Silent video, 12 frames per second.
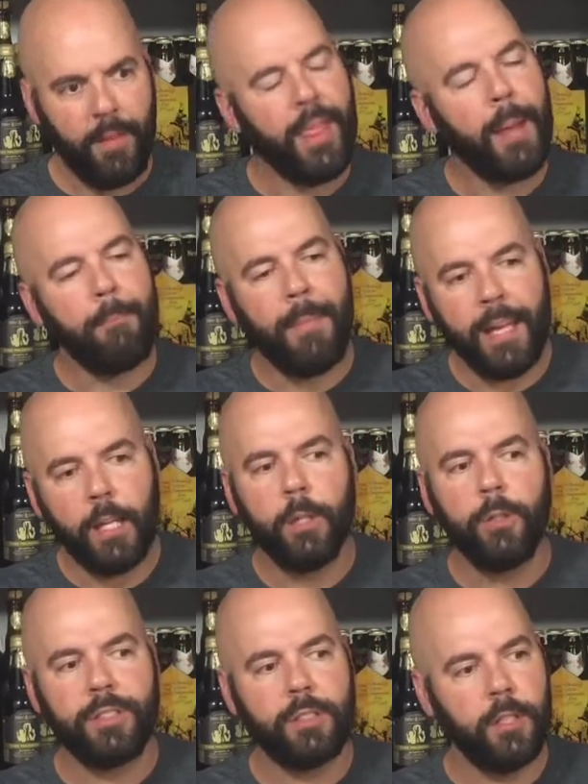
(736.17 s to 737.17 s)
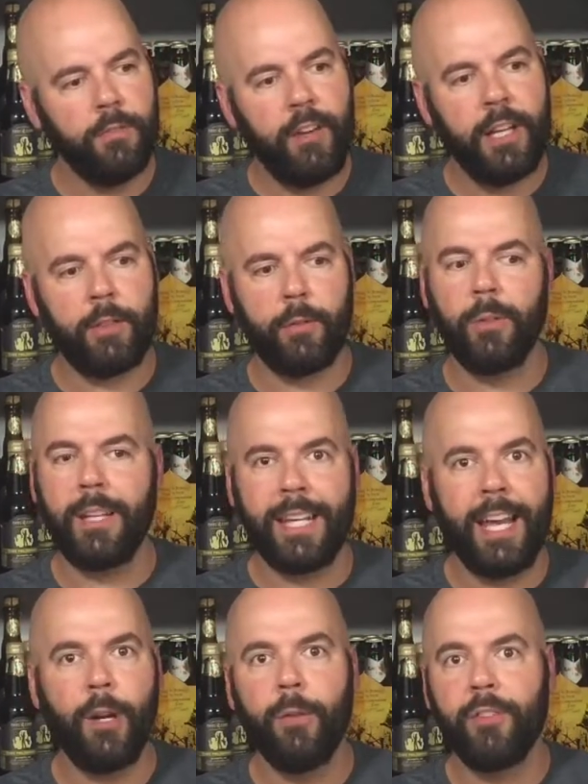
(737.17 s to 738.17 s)
That mango is still fighting through, like,
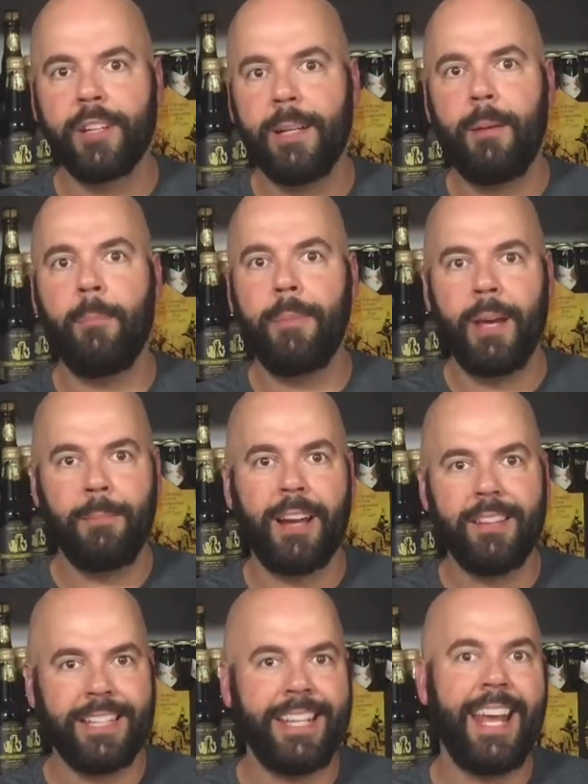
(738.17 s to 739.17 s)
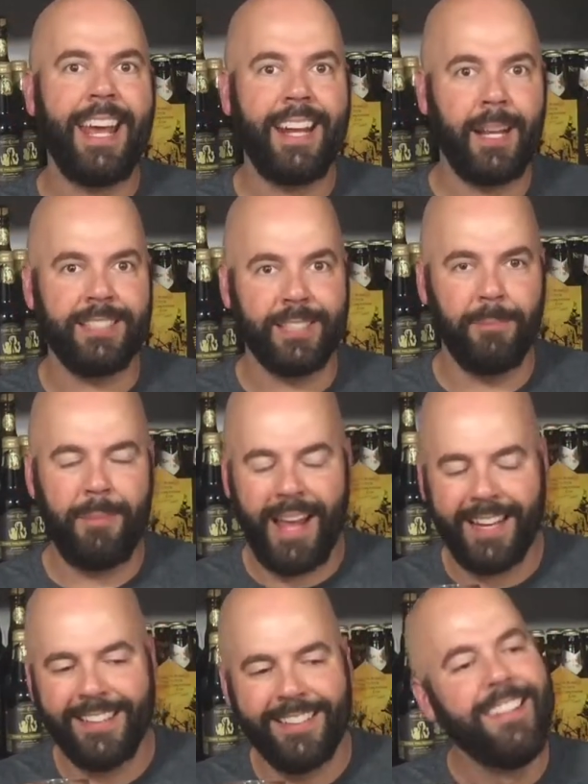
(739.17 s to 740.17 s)
hey, don't forget about me. I'm out of the can. I still
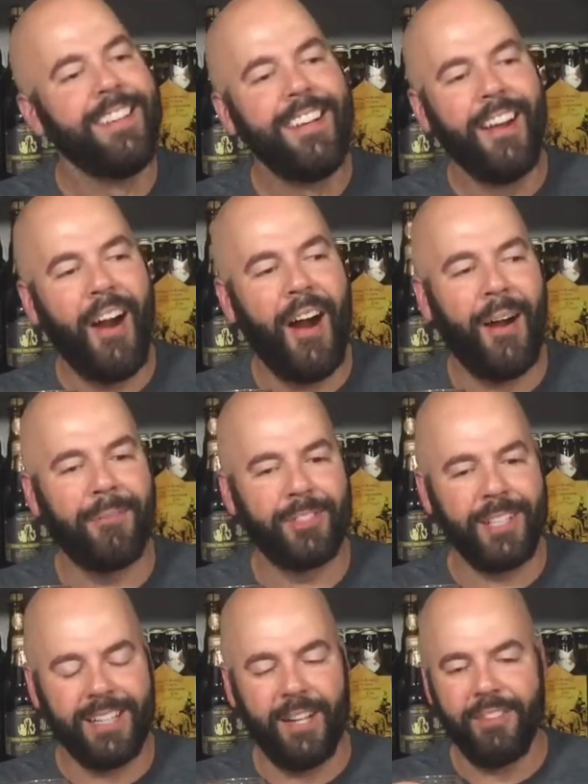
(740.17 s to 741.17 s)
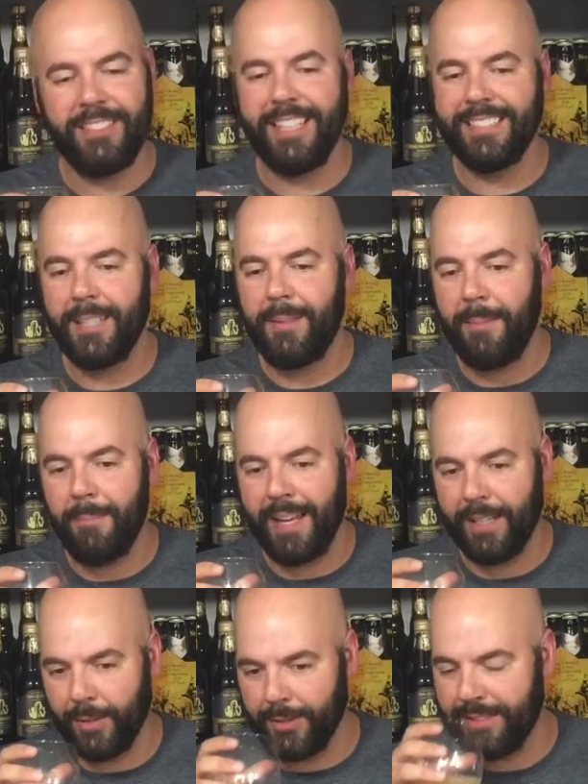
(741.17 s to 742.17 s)
matter. So you're definitely getting some of that
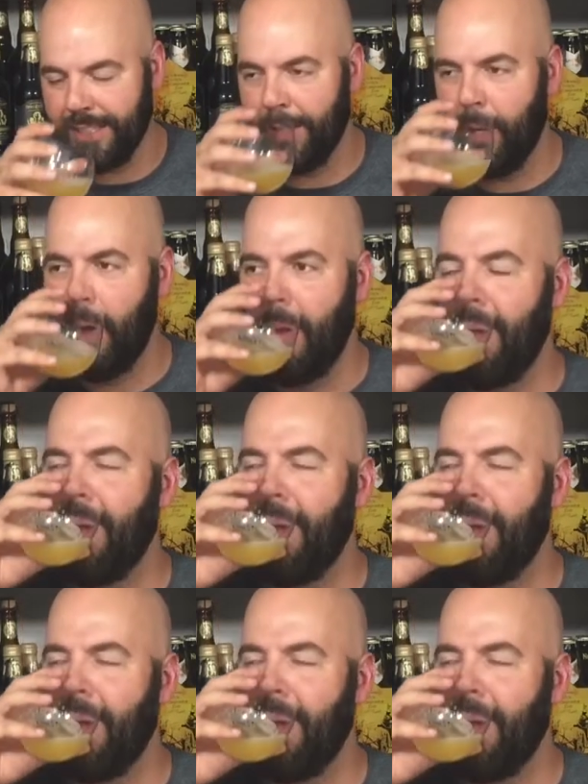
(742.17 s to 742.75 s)
mango still.